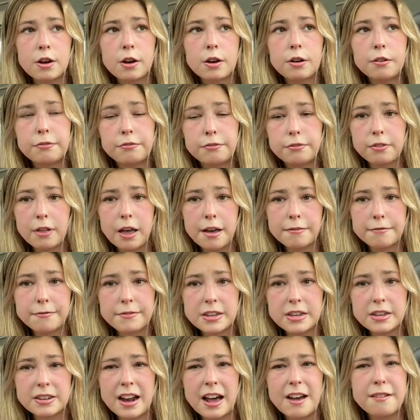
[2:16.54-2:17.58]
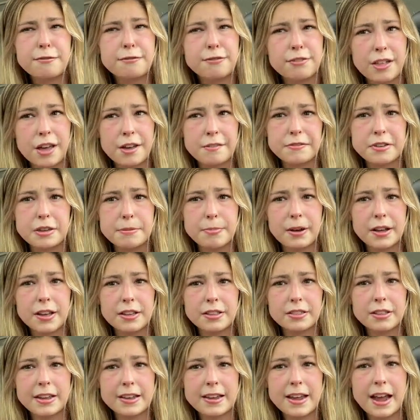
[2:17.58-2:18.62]
fluffy, not fluffy, but
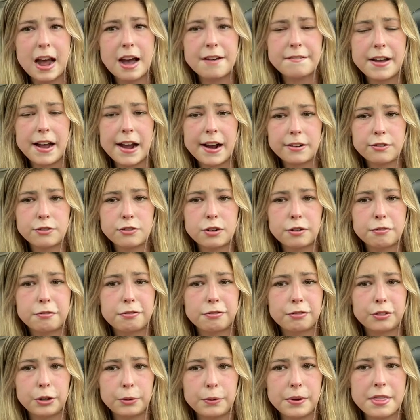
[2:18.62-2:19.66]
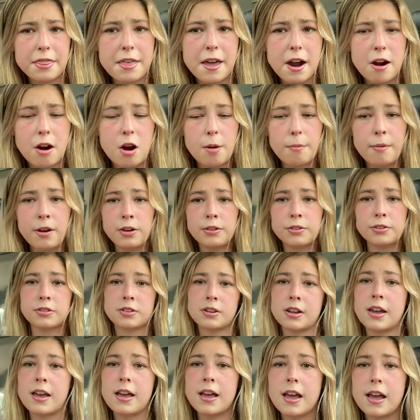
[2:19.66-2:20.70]
like have extra fluid there almost.
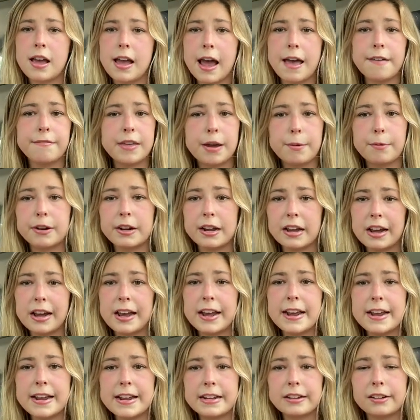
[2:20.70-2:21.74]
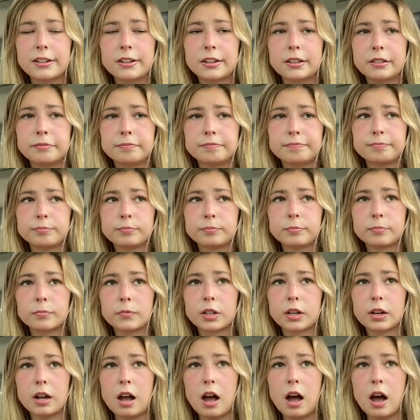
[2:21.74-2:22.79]
And they would ache.
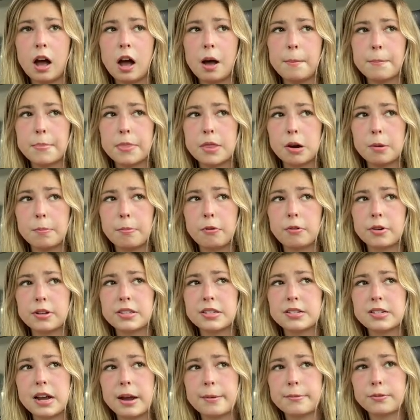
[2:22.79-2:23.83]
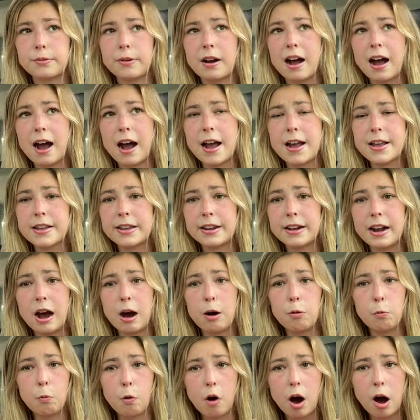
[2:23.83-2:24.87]
Um, there are points in times where I
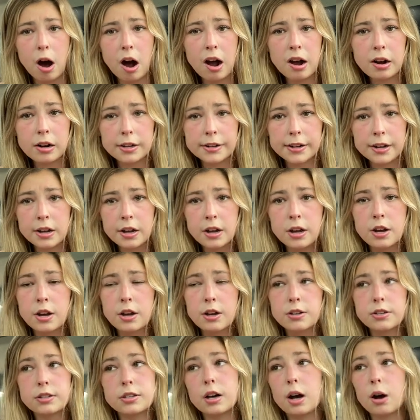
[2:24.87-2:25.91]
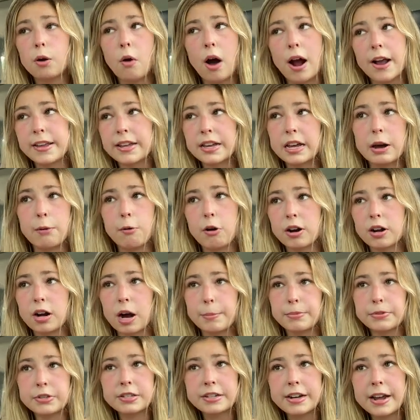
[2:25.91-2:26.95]
cannot walk. So I can't walk
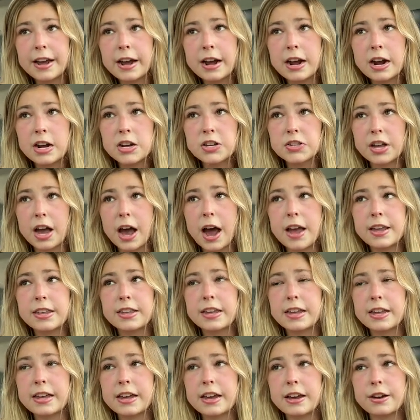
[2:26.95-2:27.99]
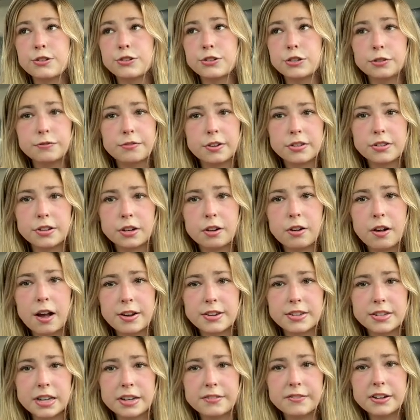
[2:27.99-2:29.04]
upstairs. I can't do physical
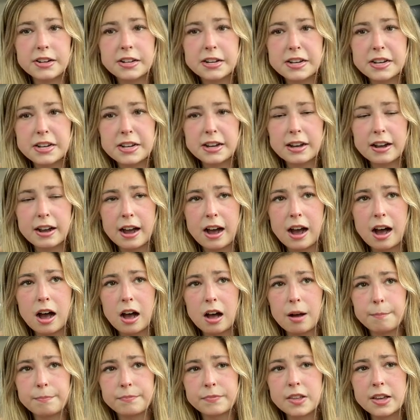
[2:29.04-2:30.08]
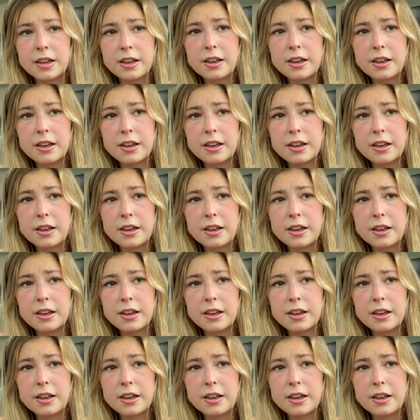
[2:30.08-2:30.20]
activity. Um,